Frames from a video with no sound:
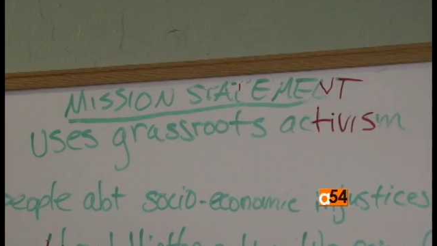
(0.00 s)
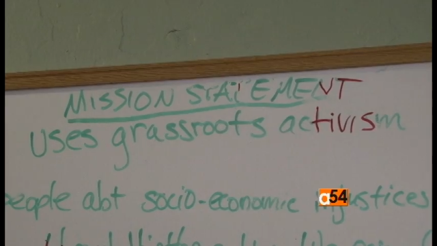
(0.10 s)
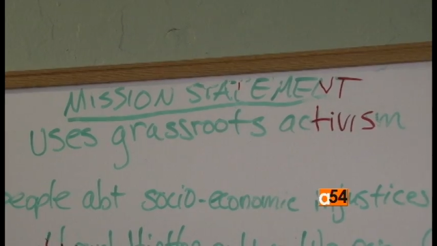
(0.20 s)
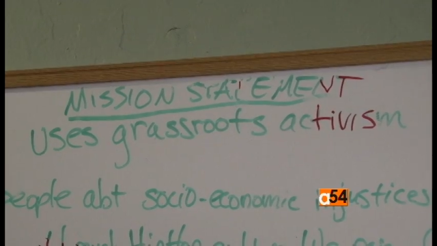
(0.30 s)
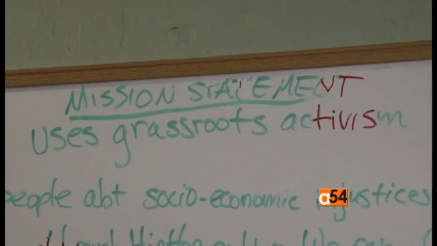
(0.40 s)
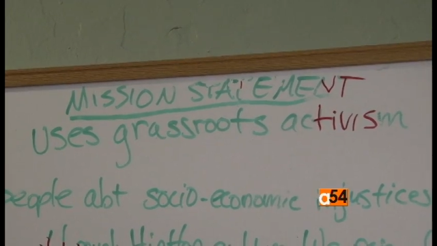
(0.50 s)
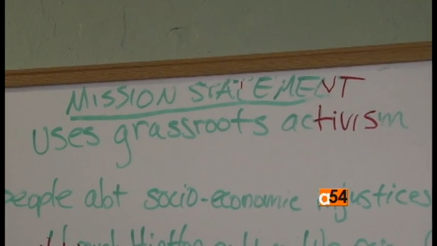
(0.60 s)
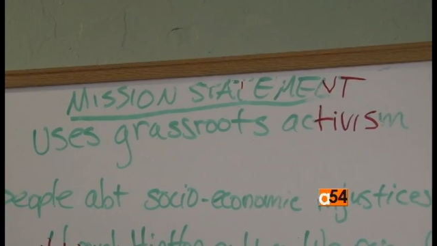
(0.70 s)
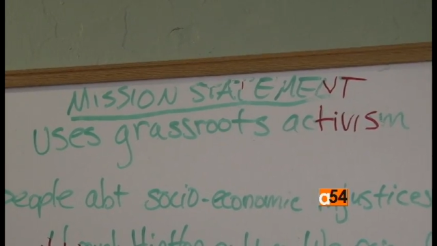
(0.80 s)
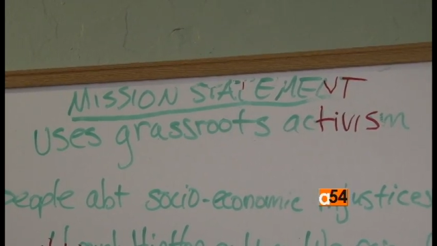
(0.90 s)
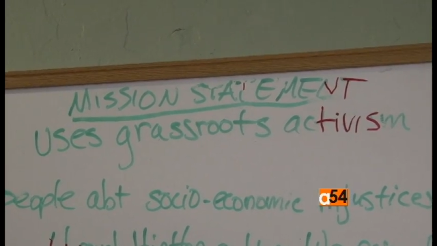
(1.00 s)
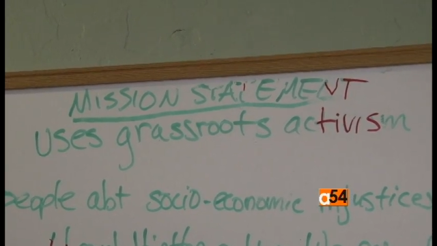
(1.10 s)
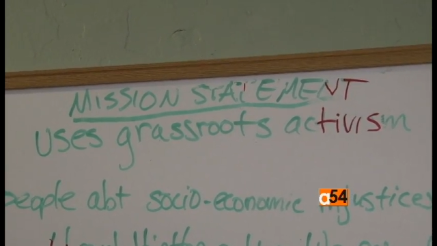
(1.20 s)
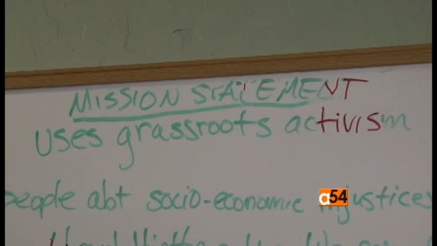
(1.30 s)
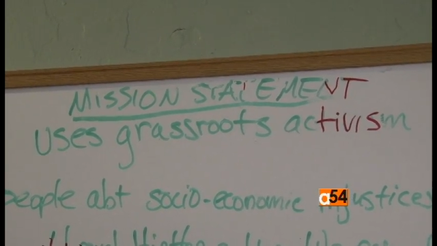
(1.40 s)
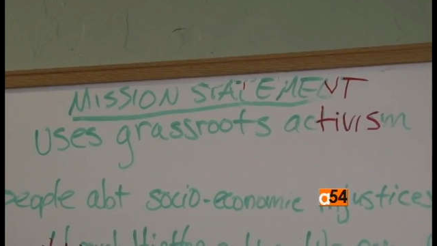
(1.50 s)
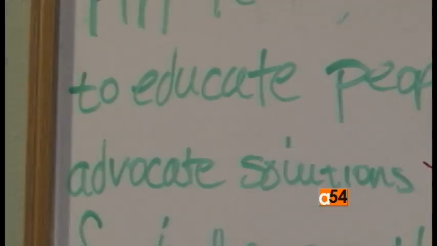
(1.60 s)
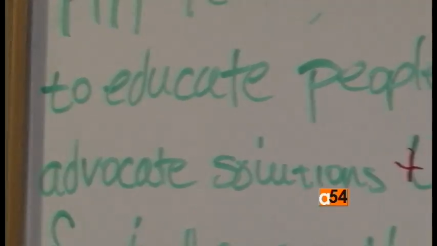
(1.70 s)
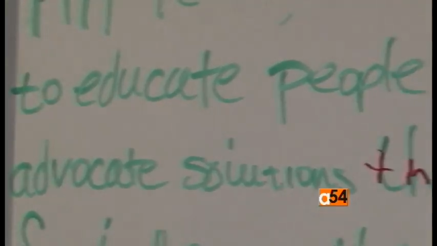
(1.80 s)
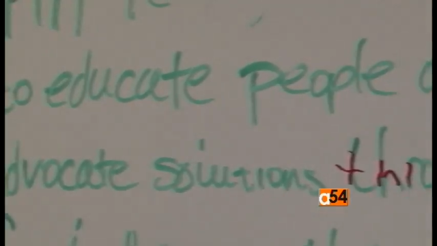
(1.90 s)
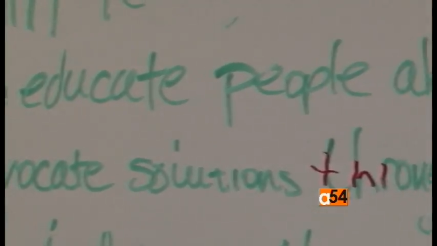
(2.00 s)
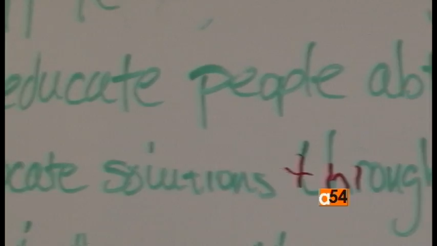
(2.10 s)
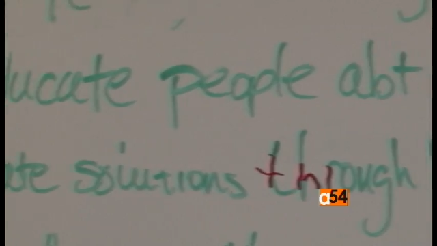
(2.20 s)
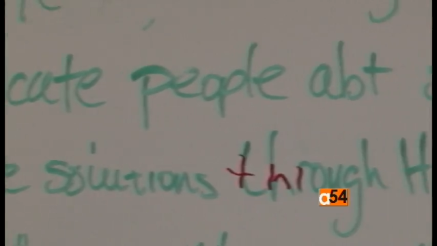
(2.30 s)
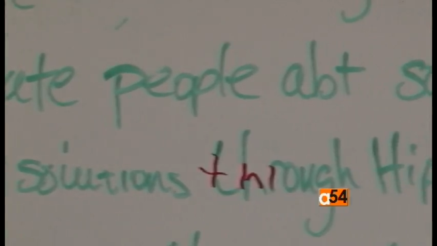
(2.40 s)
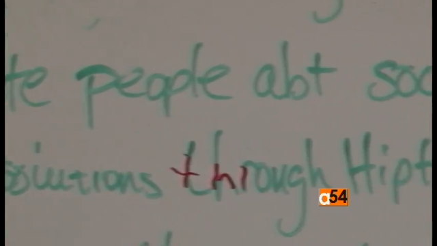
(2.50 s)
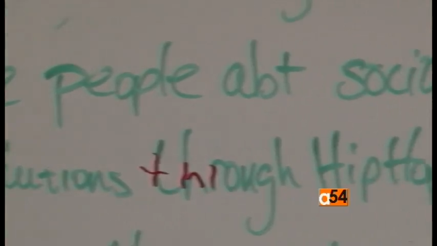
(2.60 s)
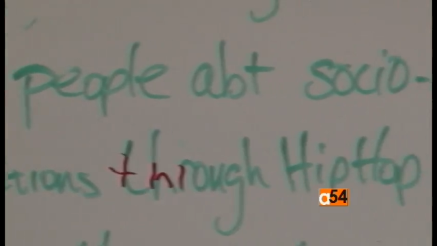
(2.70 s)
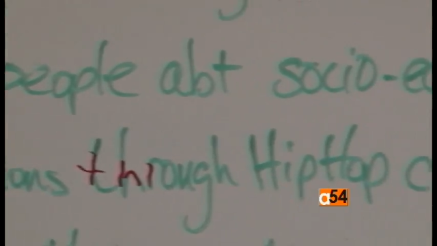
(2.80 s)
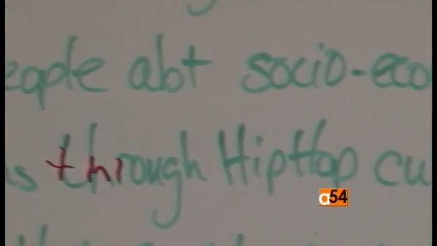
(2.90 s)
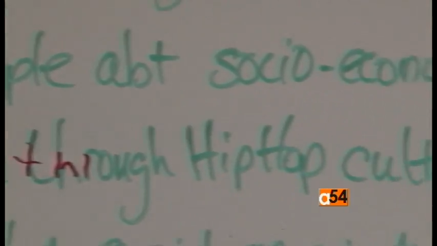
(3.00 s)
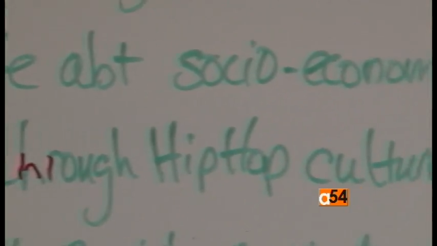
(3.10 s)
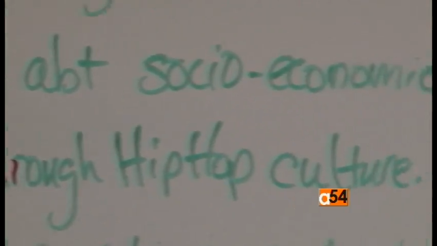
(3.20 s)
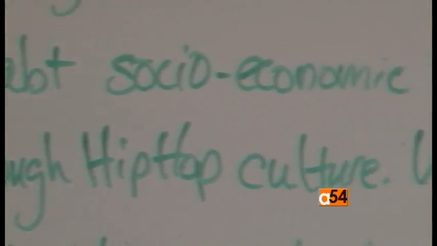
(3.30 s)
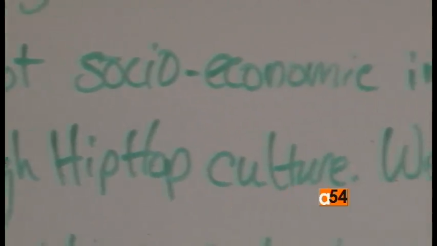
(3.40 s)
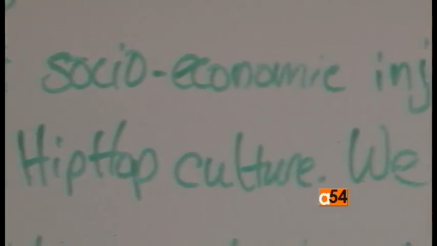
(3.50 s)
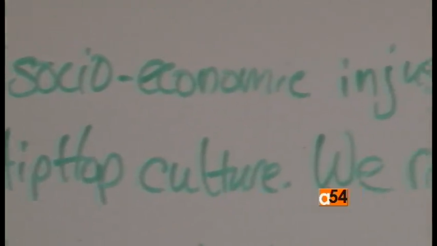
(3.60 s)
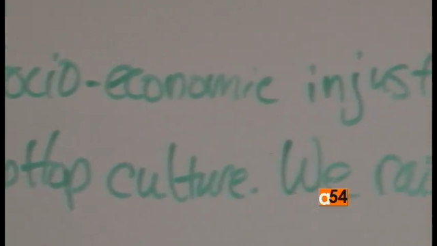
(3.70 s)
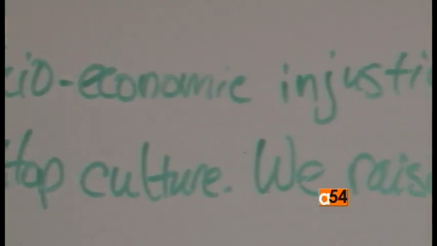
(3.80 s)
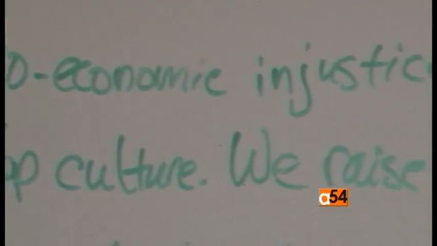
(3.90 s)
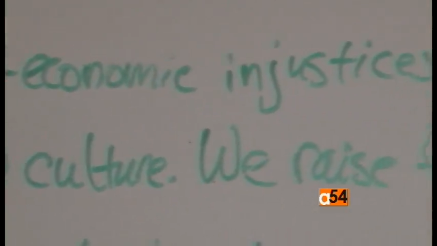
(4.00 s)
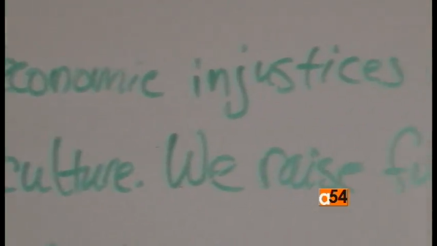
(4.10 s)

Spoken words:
Nobody's mouth can be seen.